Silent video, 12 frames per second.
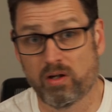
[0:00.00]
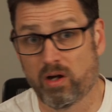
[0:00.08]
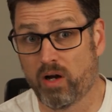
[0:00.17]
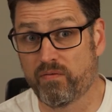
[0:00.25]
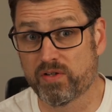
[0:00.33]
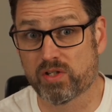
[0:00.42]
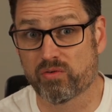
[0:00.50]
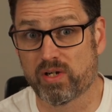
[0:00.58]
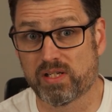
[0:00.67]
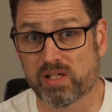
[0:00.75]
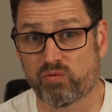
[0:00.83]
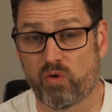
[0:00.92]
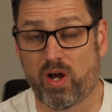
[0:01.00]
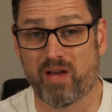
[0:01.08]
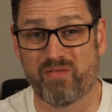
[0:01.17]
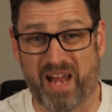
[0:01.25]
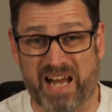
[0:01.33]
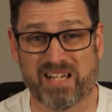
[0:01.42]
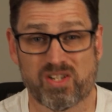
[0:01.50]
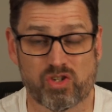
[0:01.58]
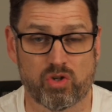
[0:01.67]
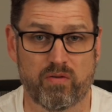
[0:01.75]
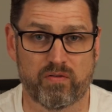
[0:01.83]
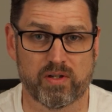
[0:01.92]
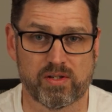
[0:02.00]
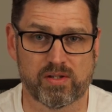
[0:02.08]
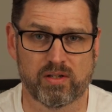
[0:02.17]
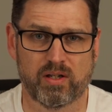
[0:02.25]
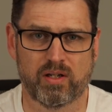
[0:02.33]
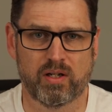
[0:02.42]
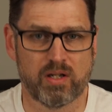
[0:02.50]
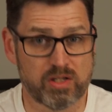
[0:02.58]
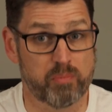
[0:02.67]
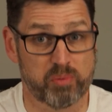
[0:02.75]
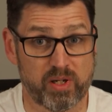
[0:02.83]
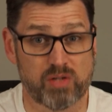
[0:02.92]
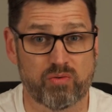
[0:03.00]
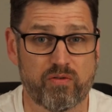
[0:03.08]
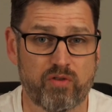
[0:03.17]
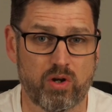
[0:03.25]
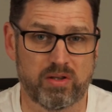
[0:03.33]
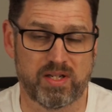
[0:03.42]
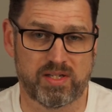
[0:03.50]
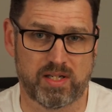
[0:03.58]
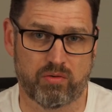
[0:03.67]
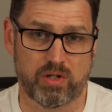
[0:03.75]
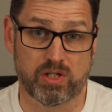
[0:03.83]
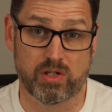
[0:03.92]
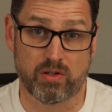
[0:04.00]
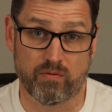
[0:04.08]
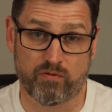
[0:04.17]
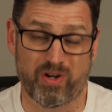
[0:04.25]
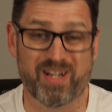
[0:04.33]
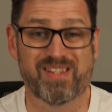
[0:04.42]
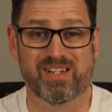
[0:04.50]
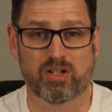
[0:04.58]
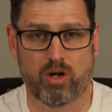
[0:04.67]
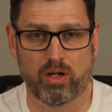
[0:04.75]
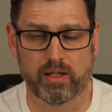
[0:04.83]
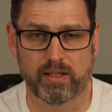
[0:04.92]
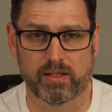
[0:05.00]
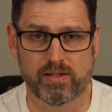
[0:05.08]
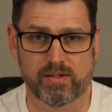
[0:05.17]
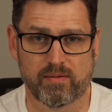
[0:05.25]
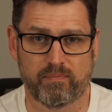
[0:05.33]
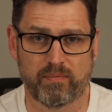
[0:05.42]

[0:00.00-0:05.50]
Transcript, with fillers: Office 365 and Surface, so please refer this series to your friends and colleagues.